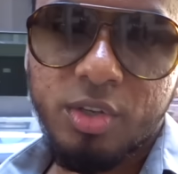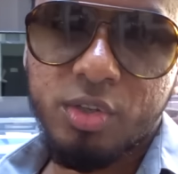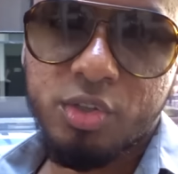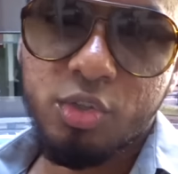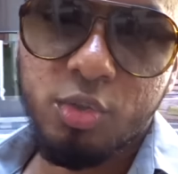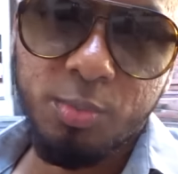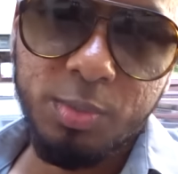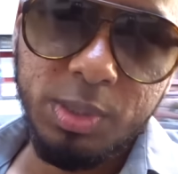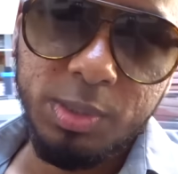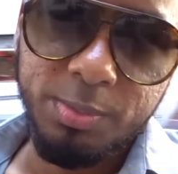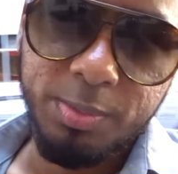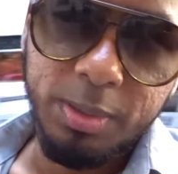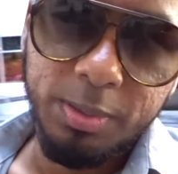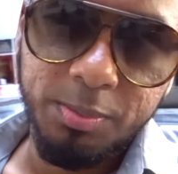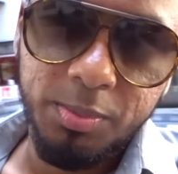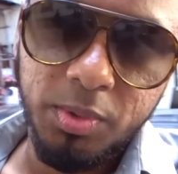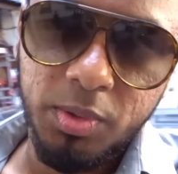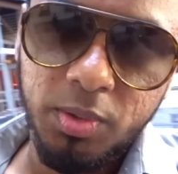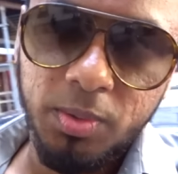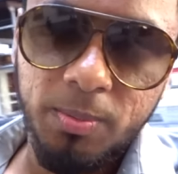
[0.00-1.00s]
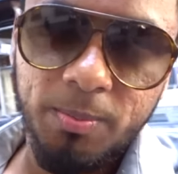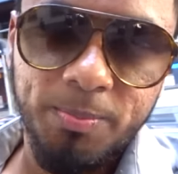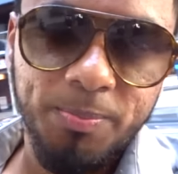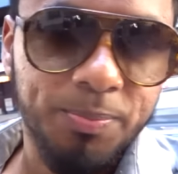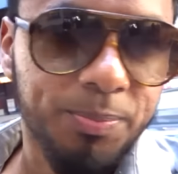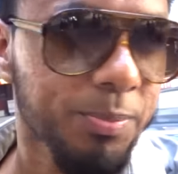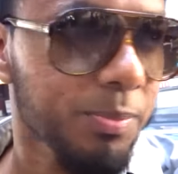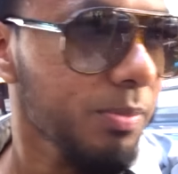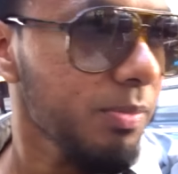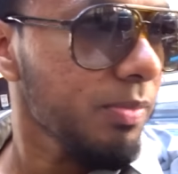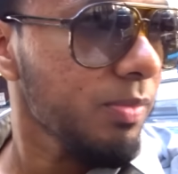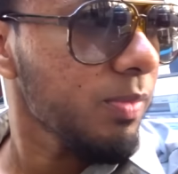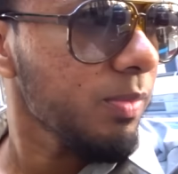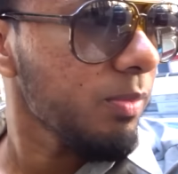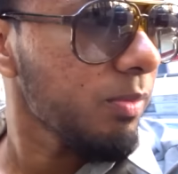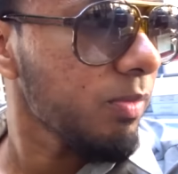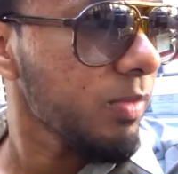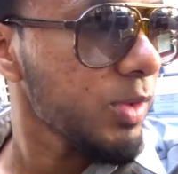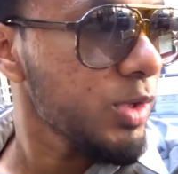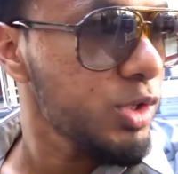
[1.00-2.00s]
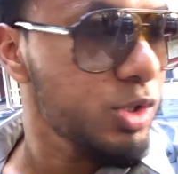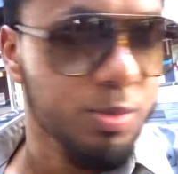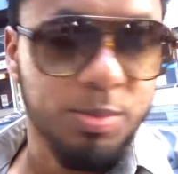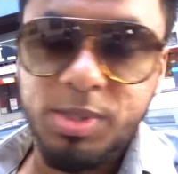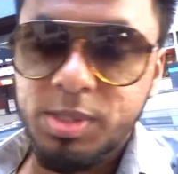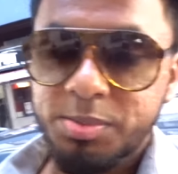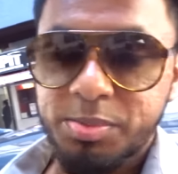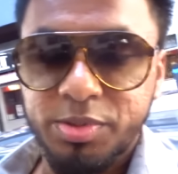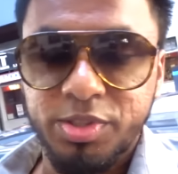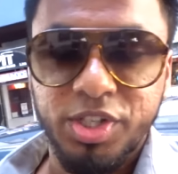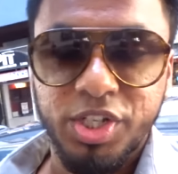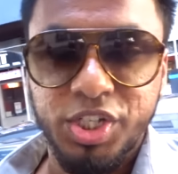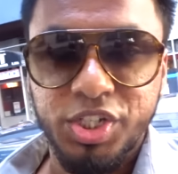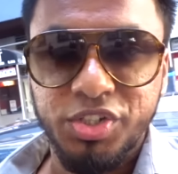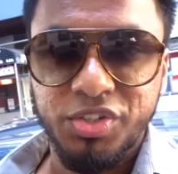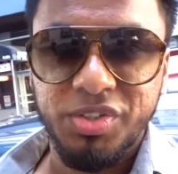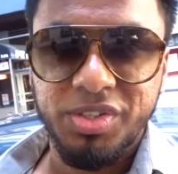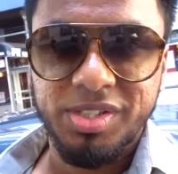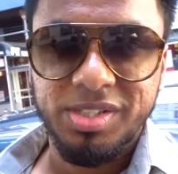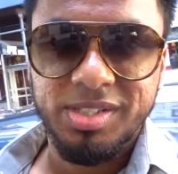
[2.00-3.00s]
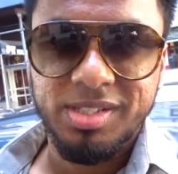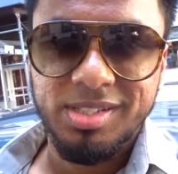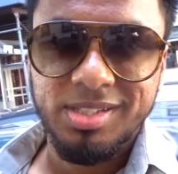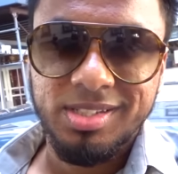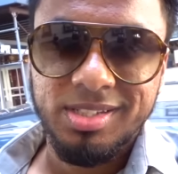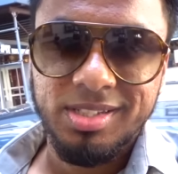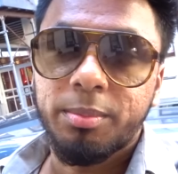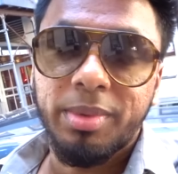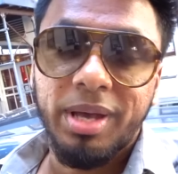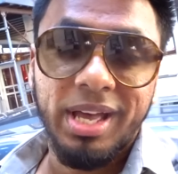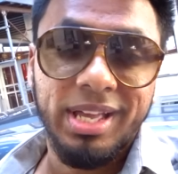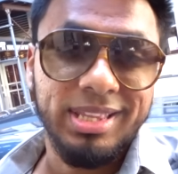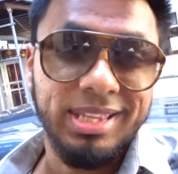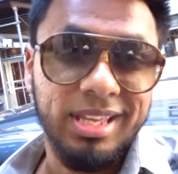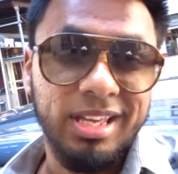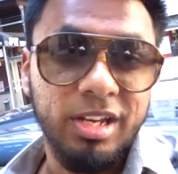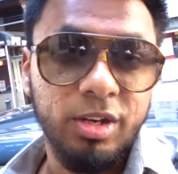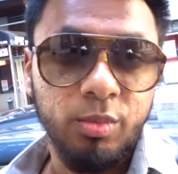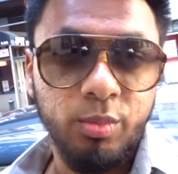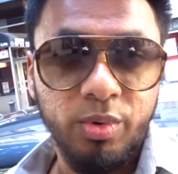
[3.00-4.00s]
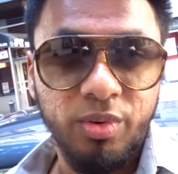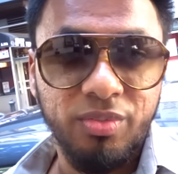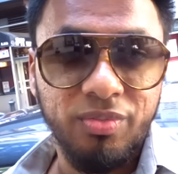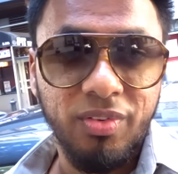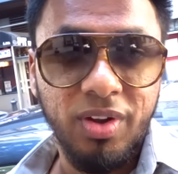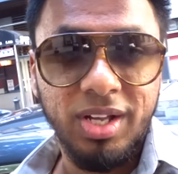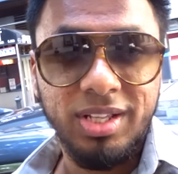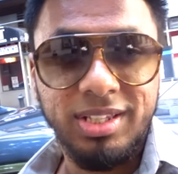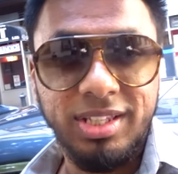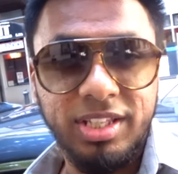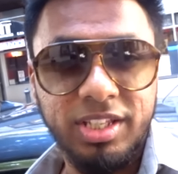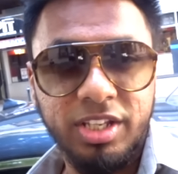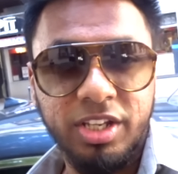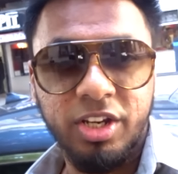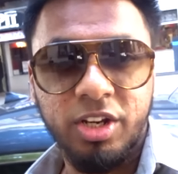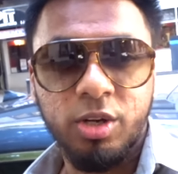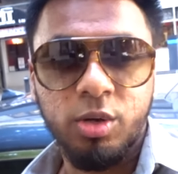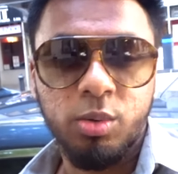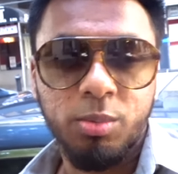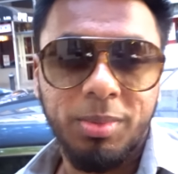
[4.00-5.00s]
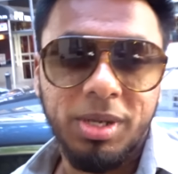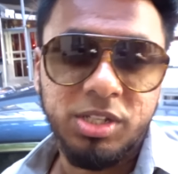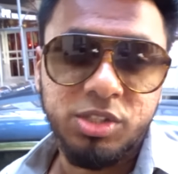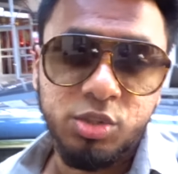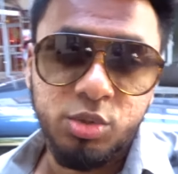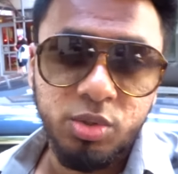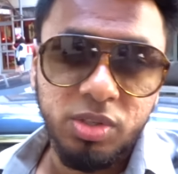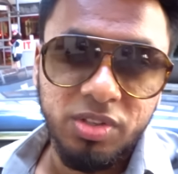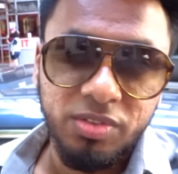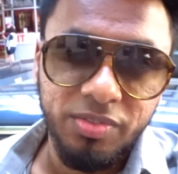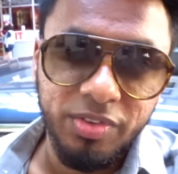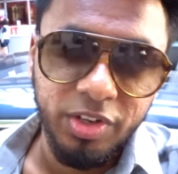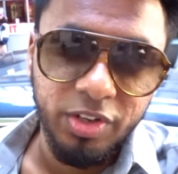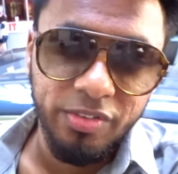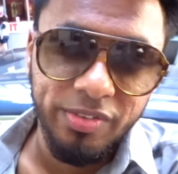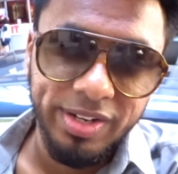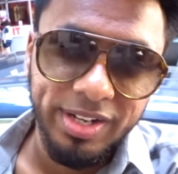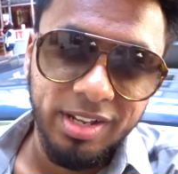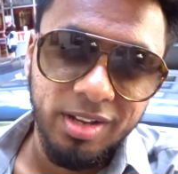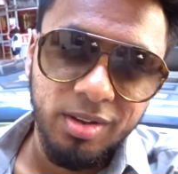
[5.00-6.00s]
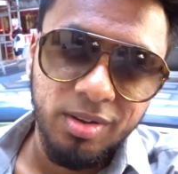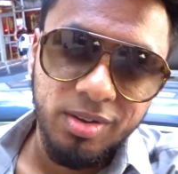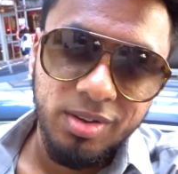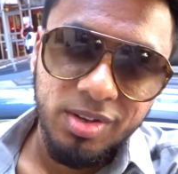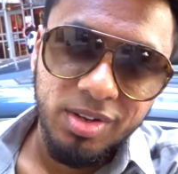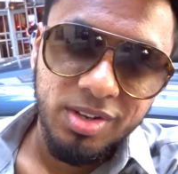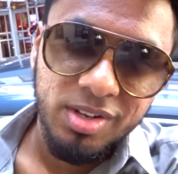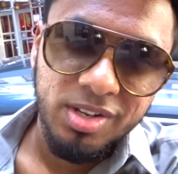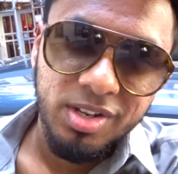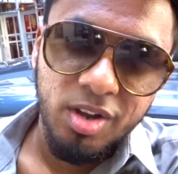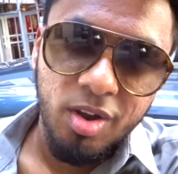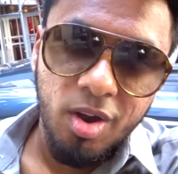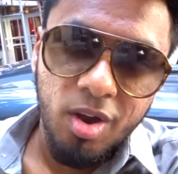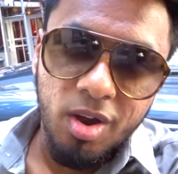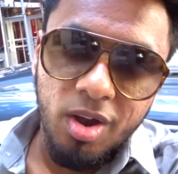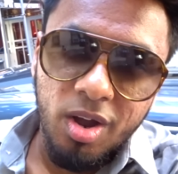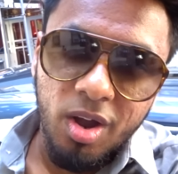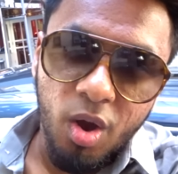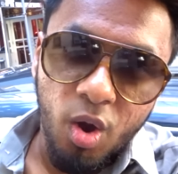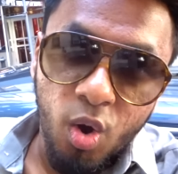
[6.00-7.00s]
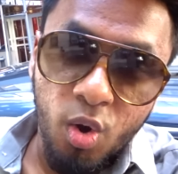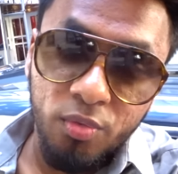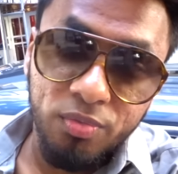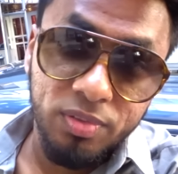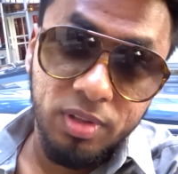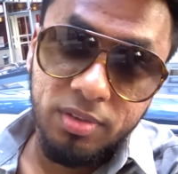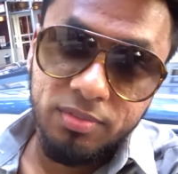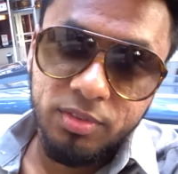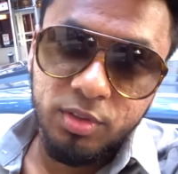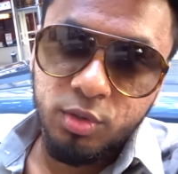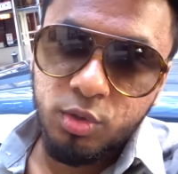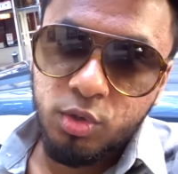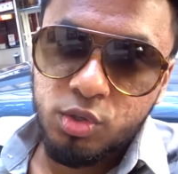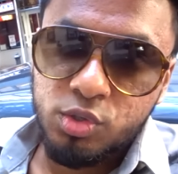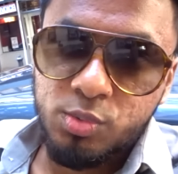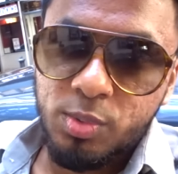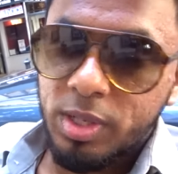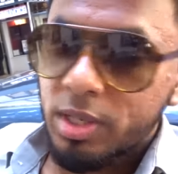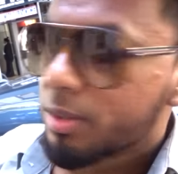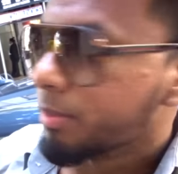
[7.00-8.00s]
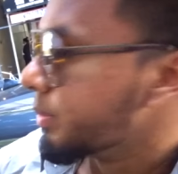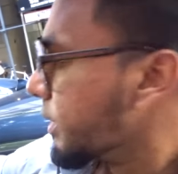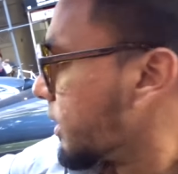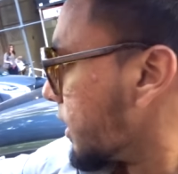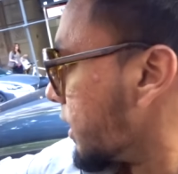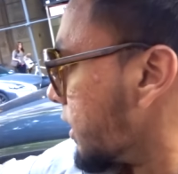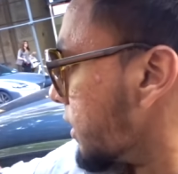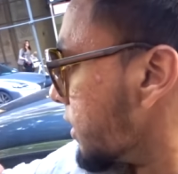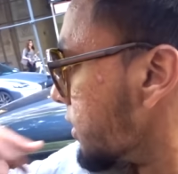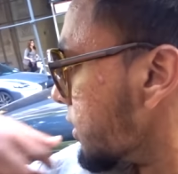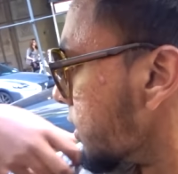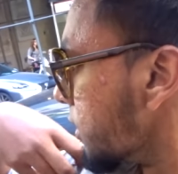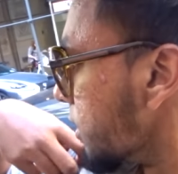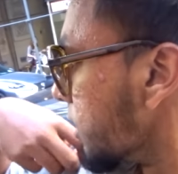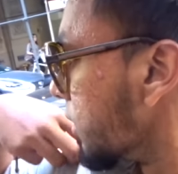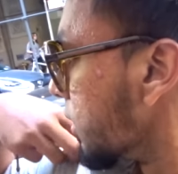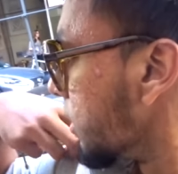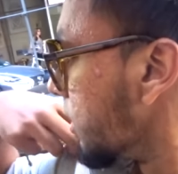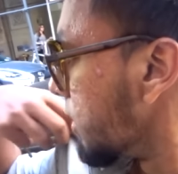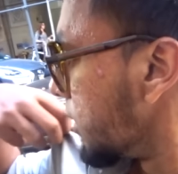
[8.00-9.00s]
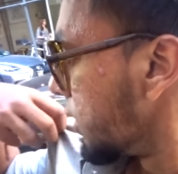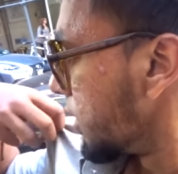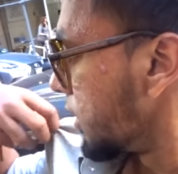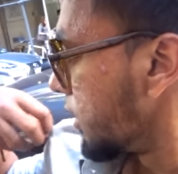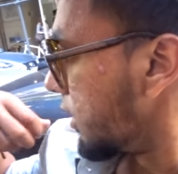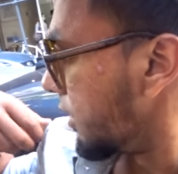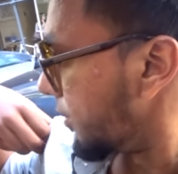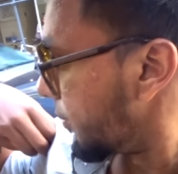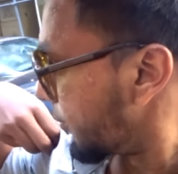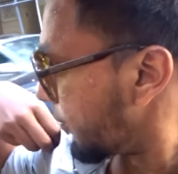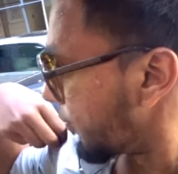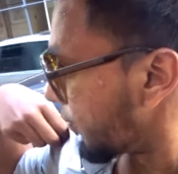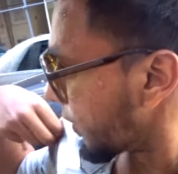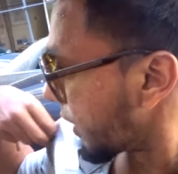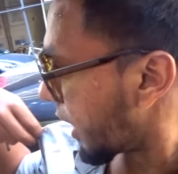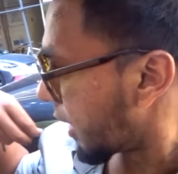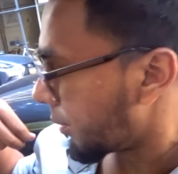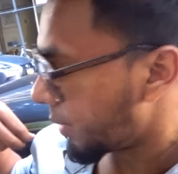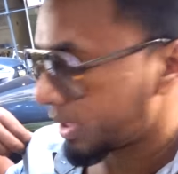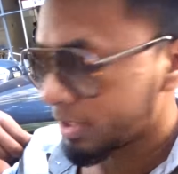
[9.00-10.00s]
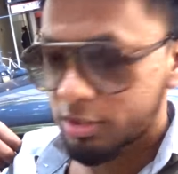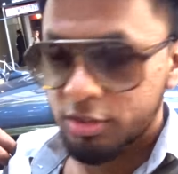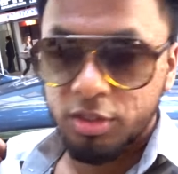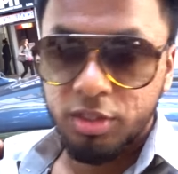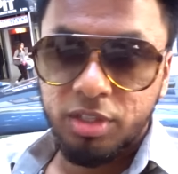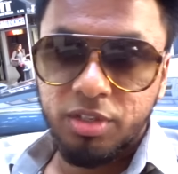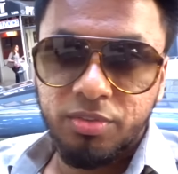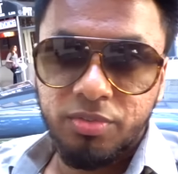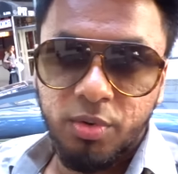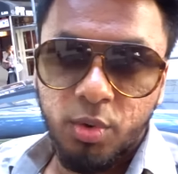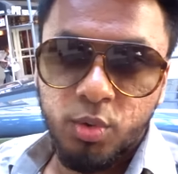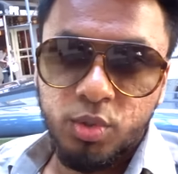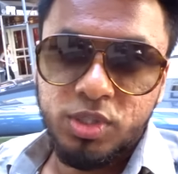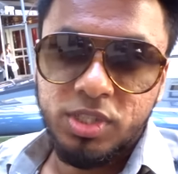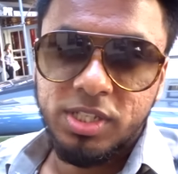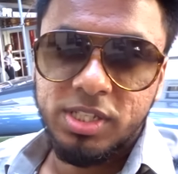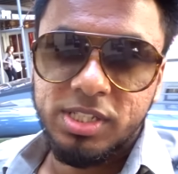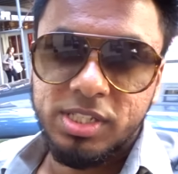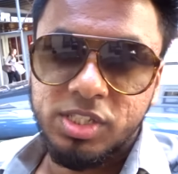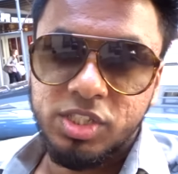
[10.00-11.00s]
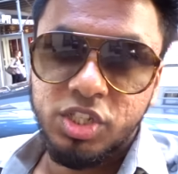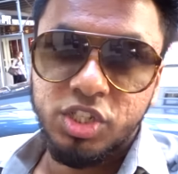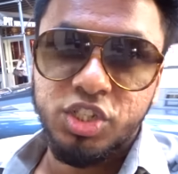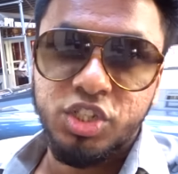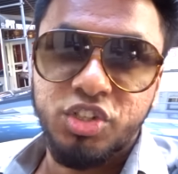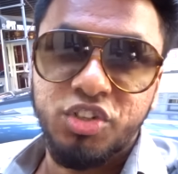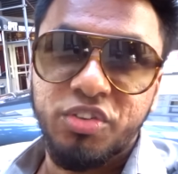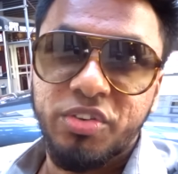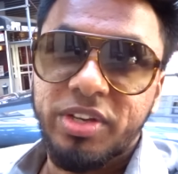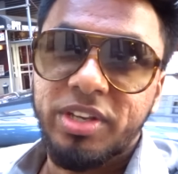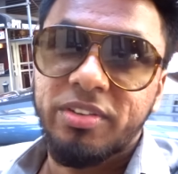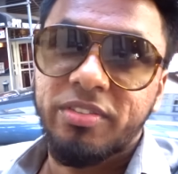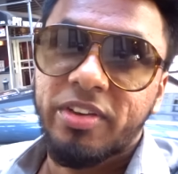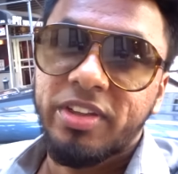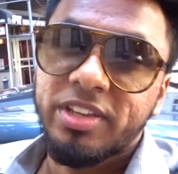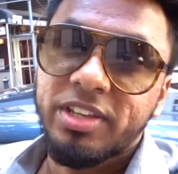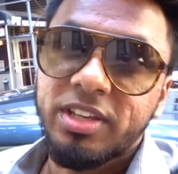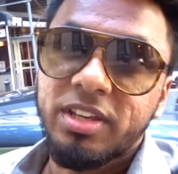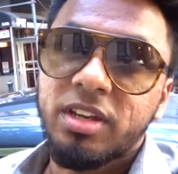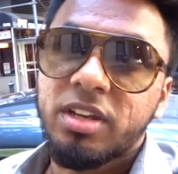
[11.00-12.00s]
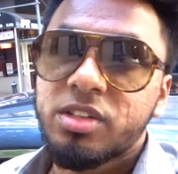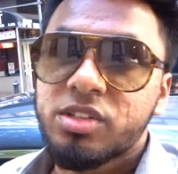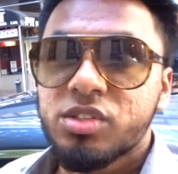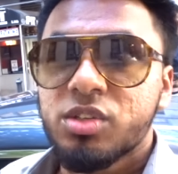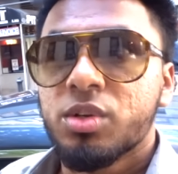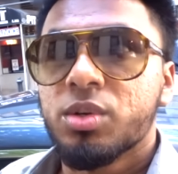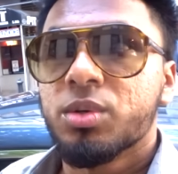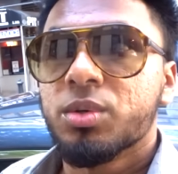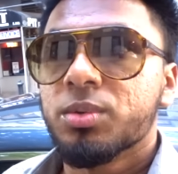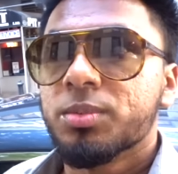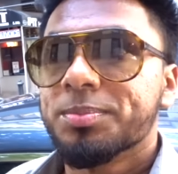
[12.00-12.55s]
so much people, so much pedestrians. But at the end, we're finally here. We're about to do this video right now. hopefully everything goes well, because I'm actually looking forward to it. It's such a creative idea, so